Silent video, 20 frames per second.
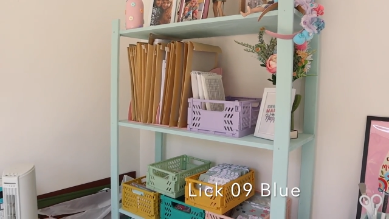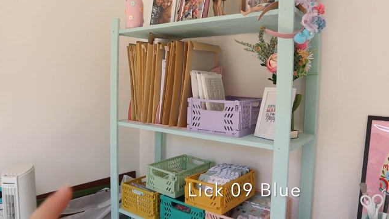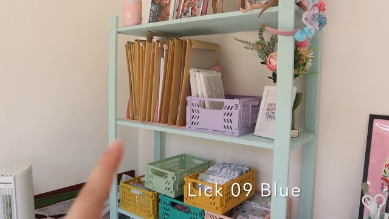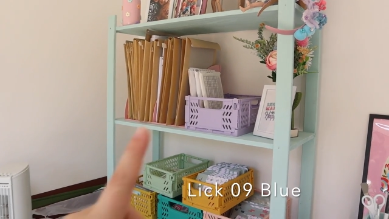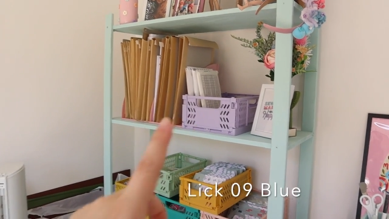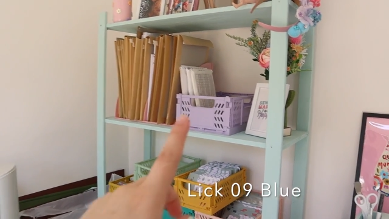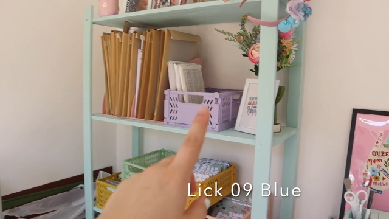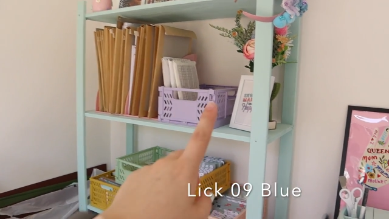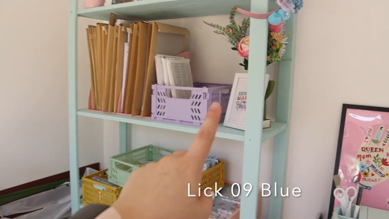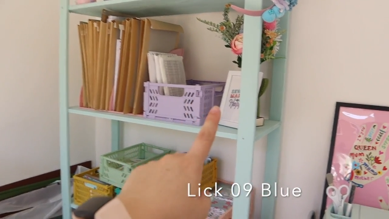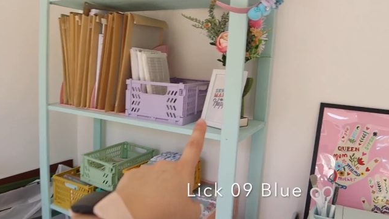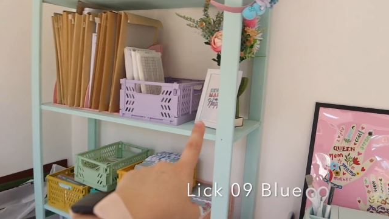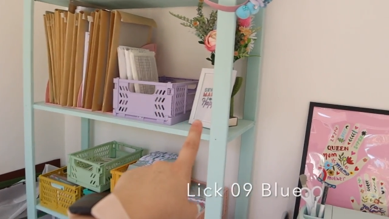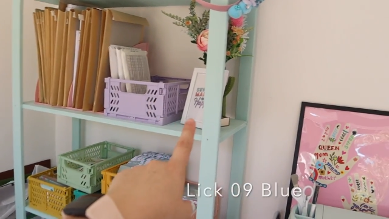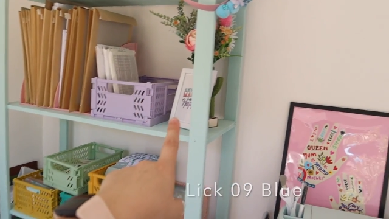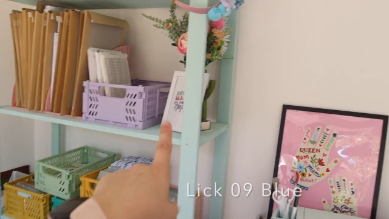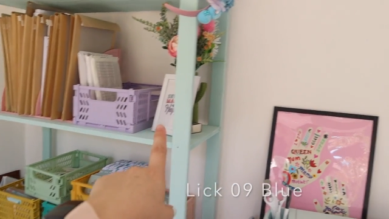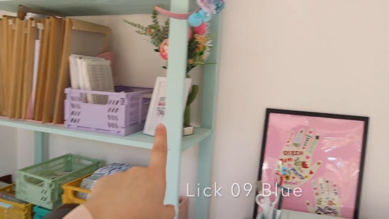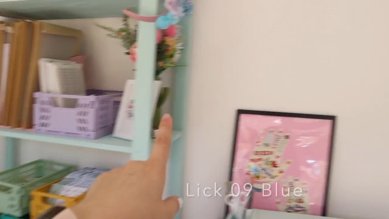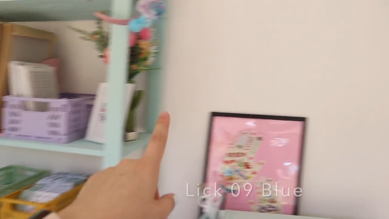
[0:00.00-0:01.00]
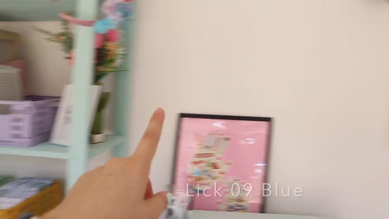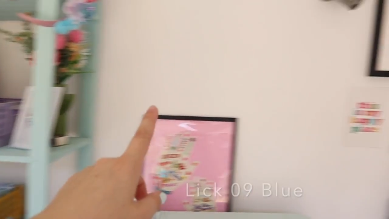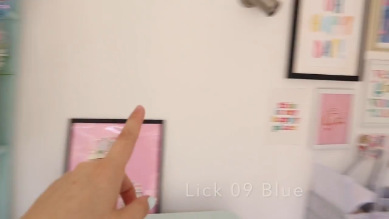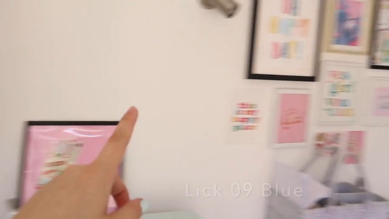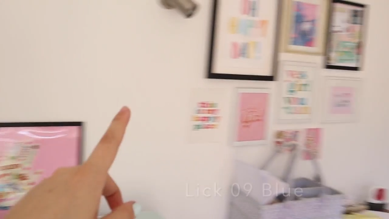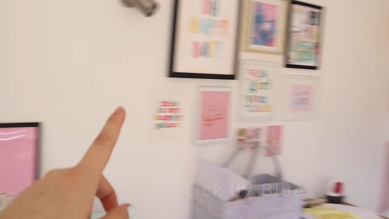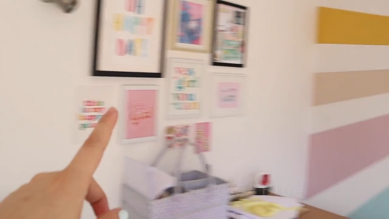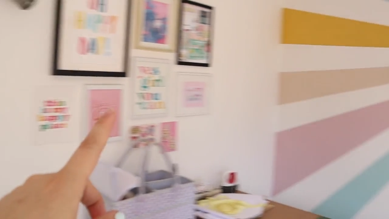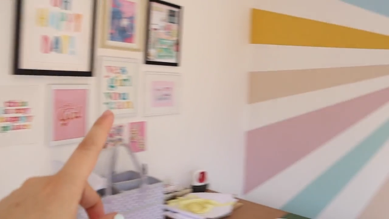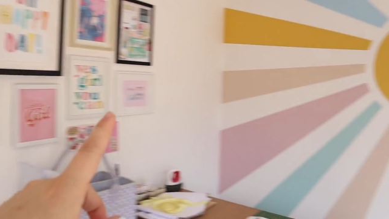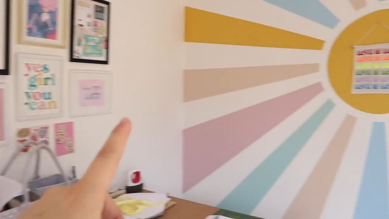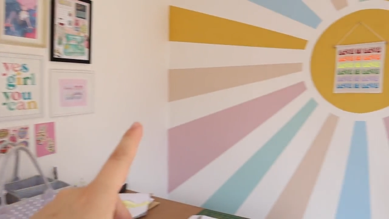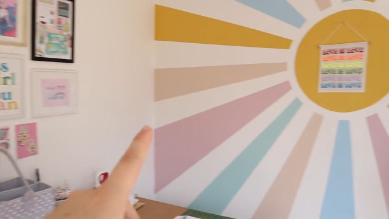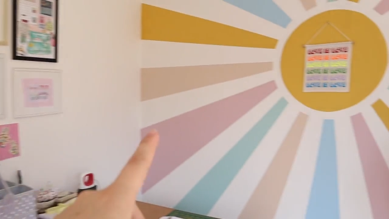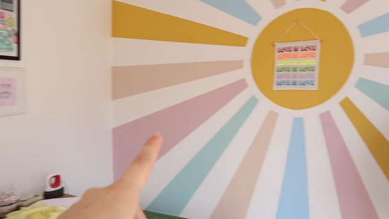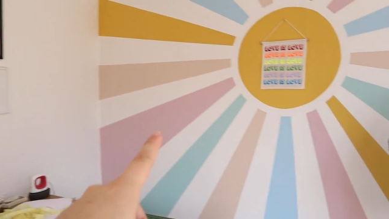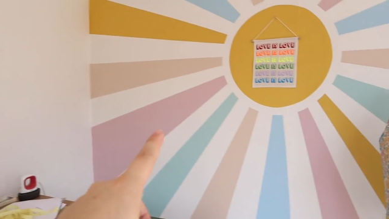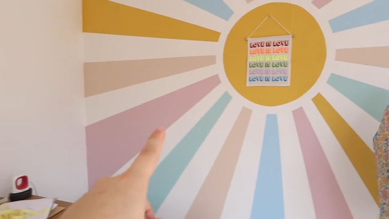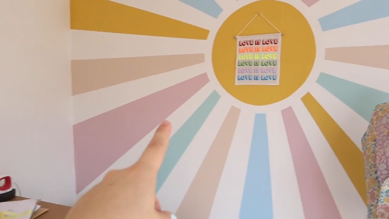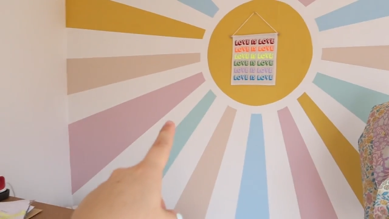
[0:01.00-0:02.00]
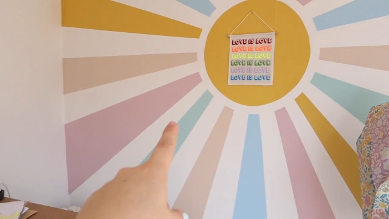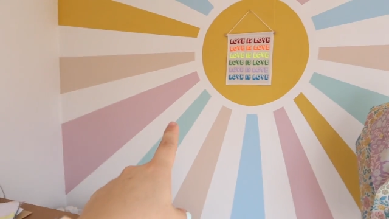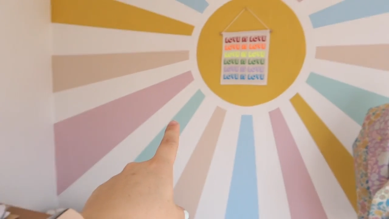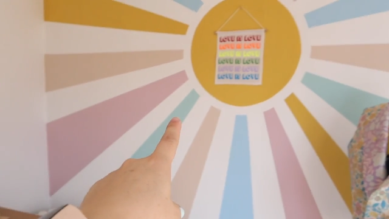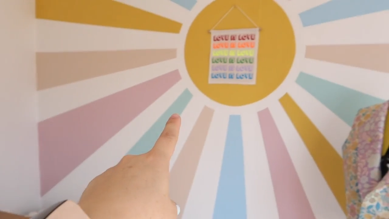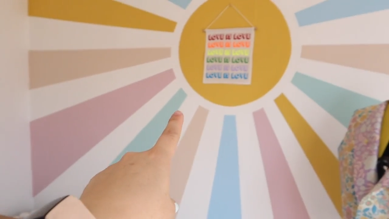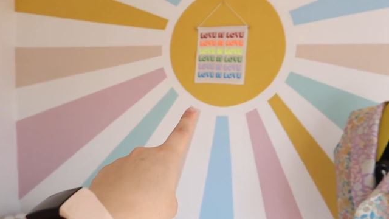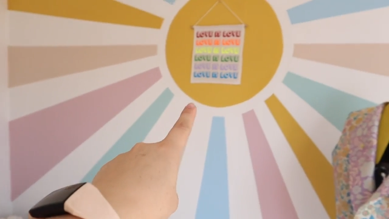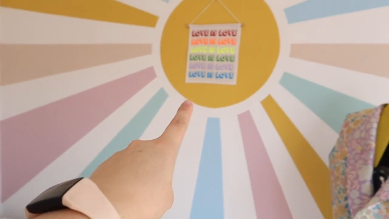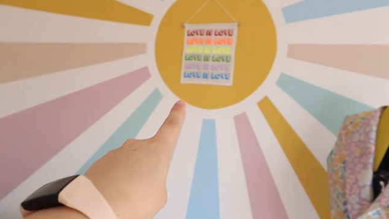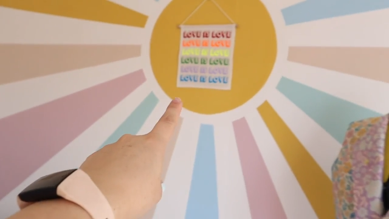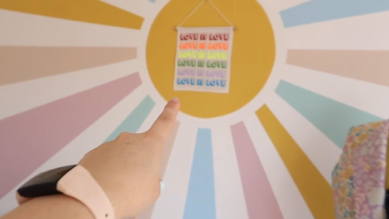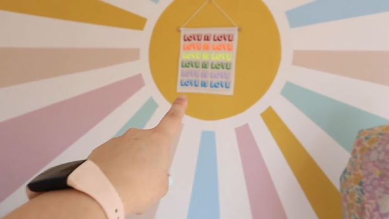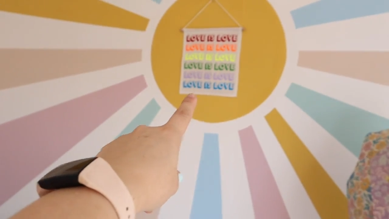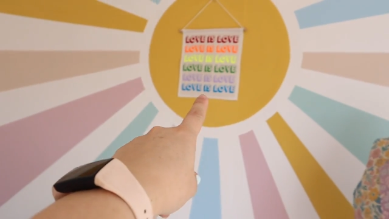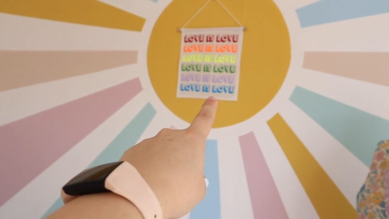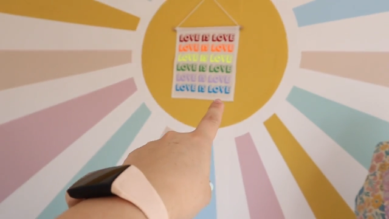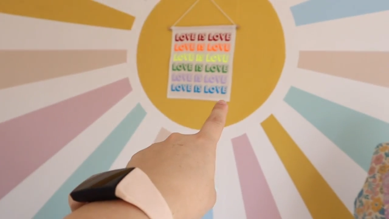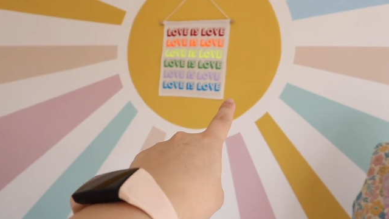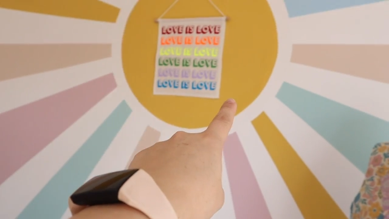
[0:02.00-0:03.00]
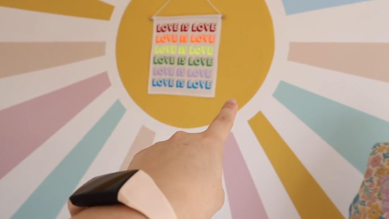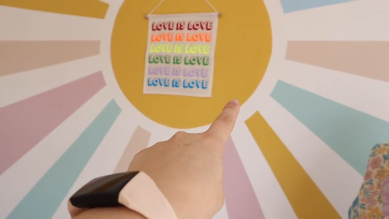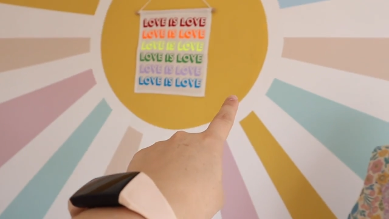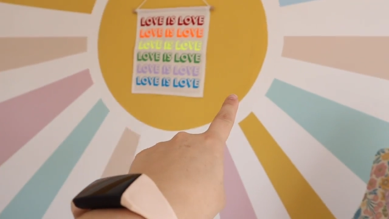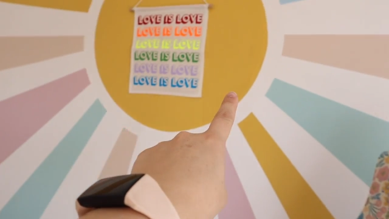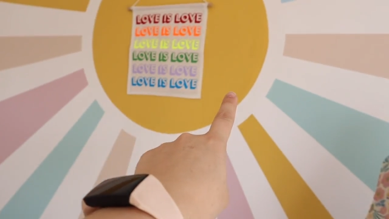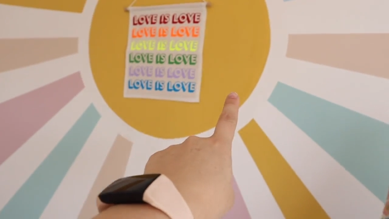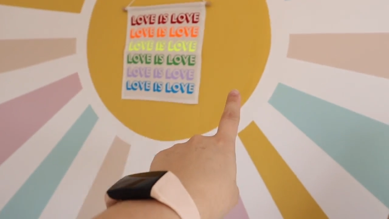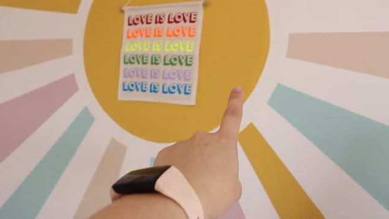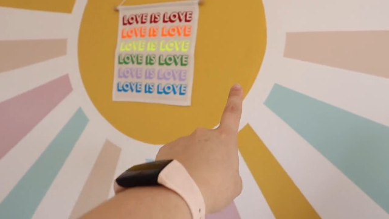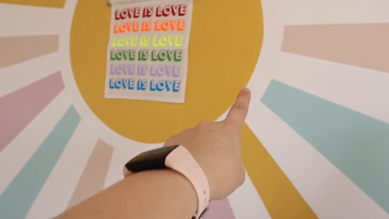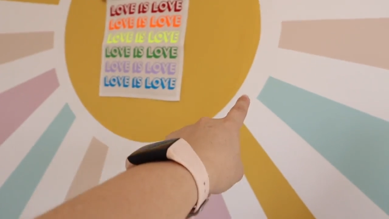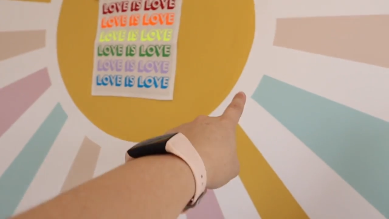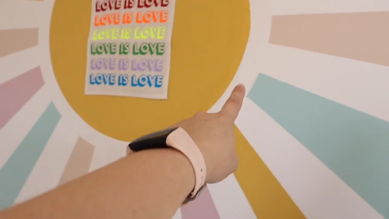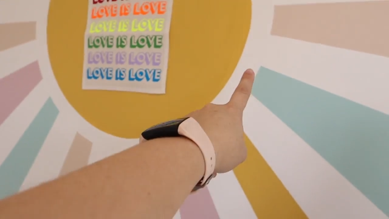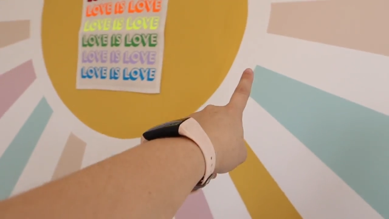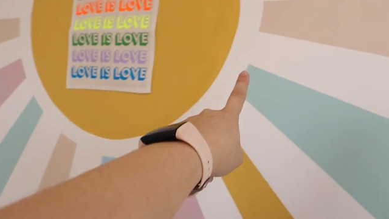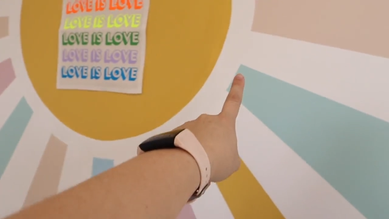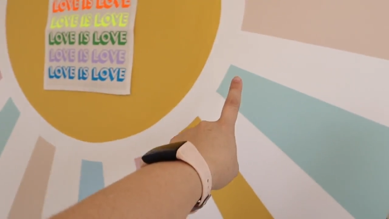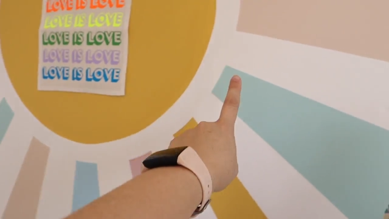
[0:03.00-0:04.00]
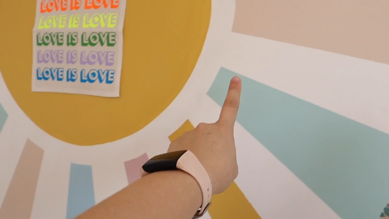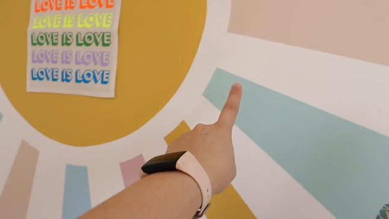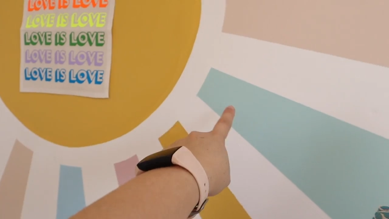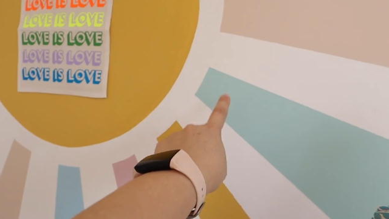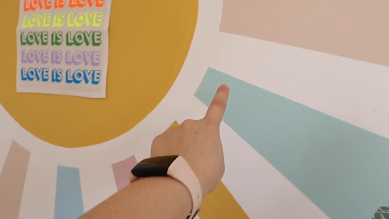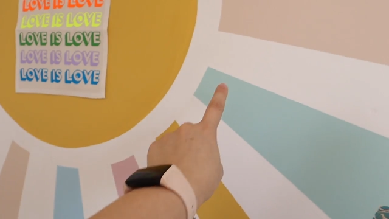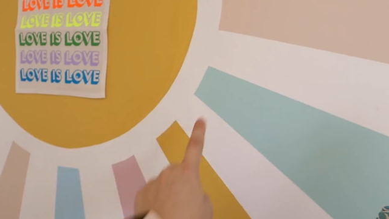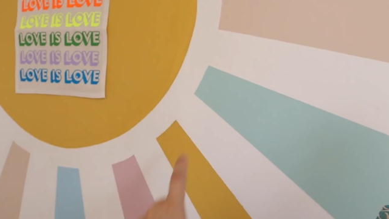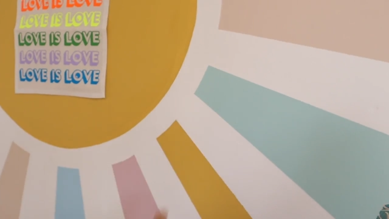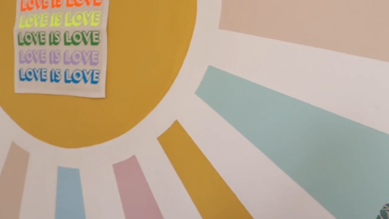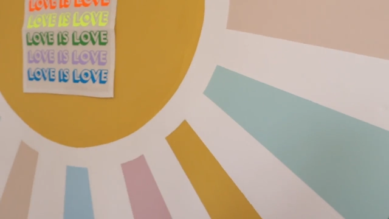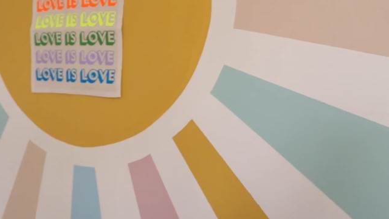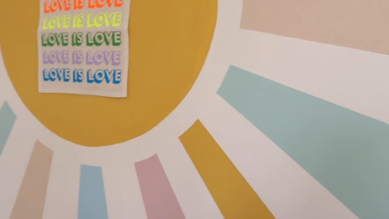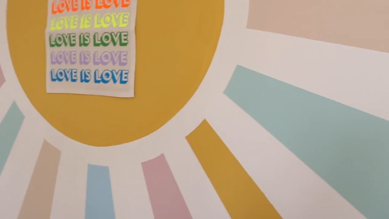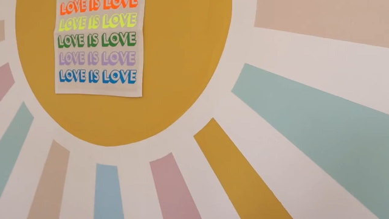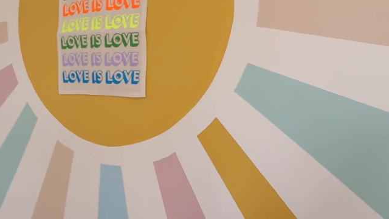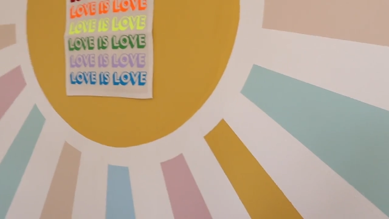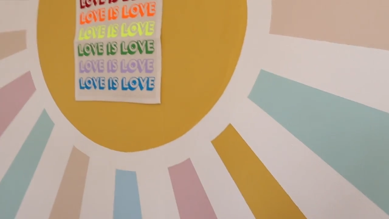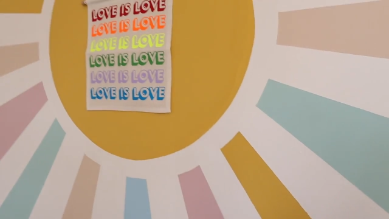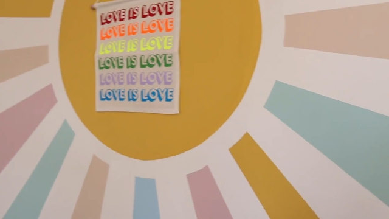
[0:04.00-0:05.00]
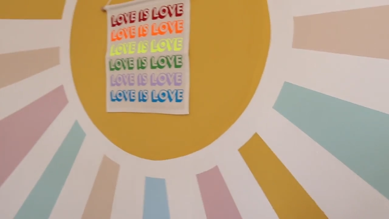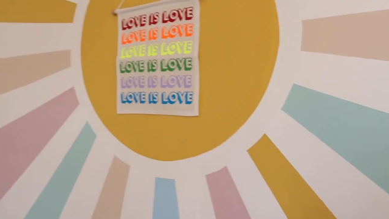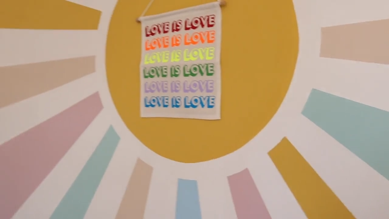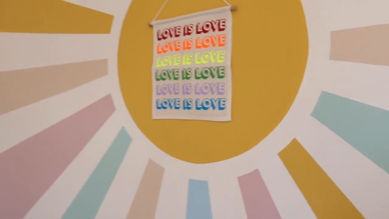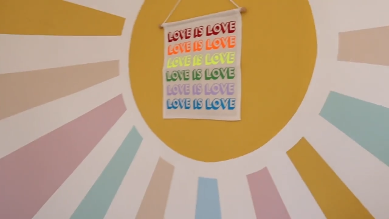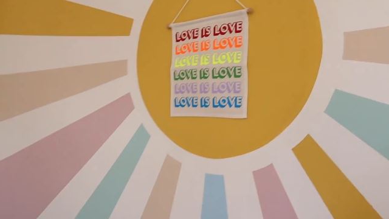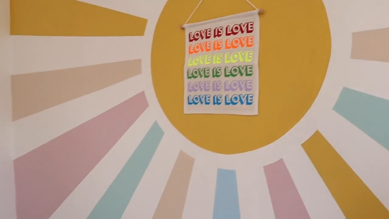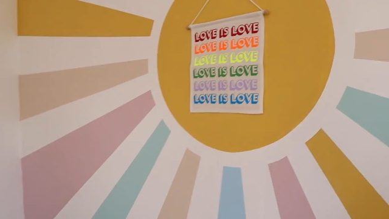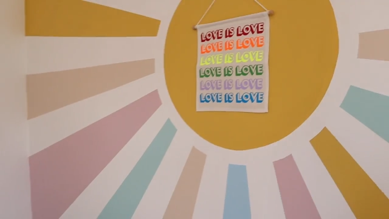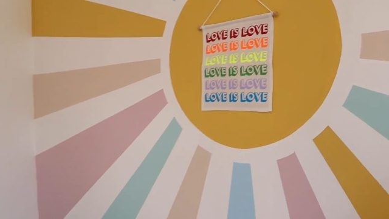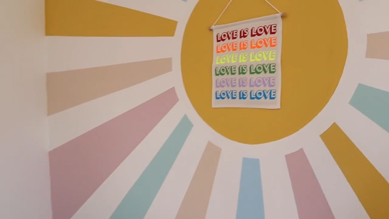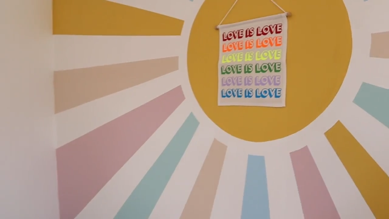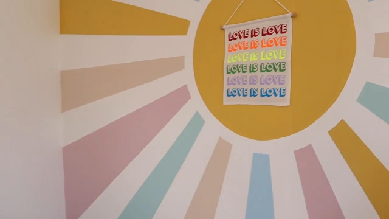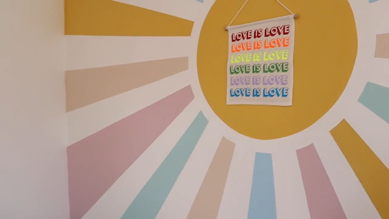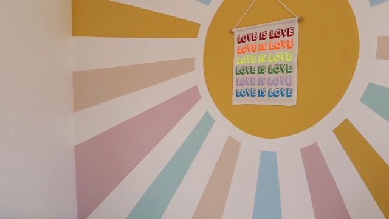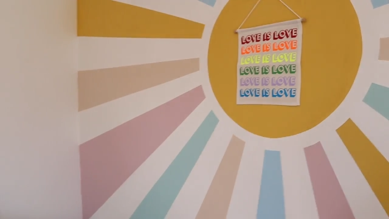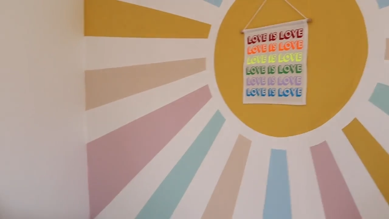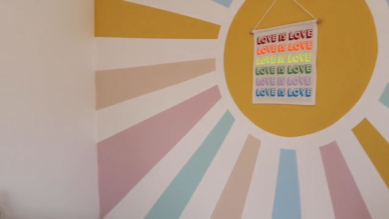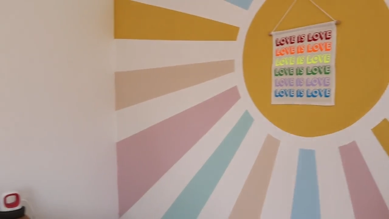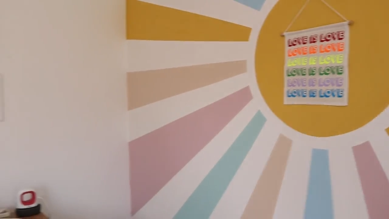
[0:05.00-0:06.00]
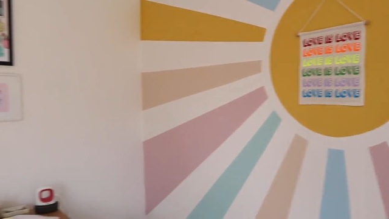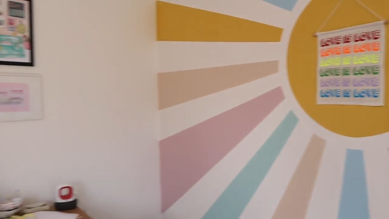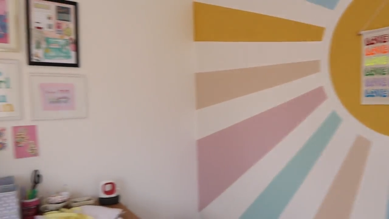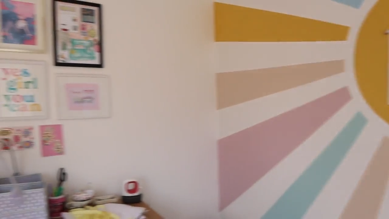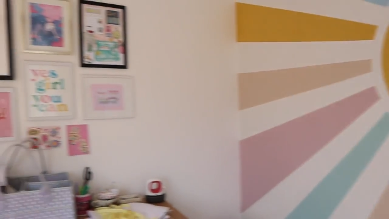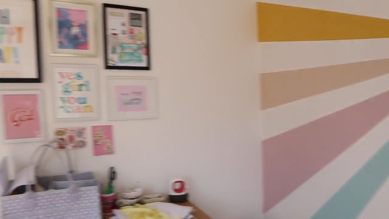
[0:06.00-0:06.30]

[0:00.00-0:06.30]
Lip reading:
No face is visible, so there are no lips to read.